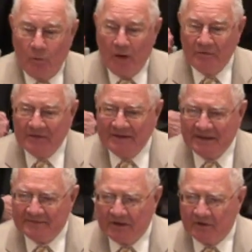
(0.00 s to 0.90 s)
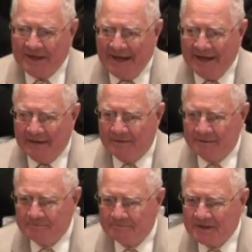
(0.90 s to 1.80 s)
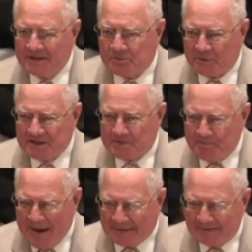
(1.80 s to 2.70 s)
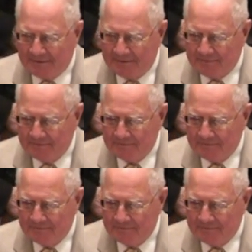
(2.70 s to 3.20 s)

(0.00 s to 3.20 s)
The one thing that they'll gain is respect.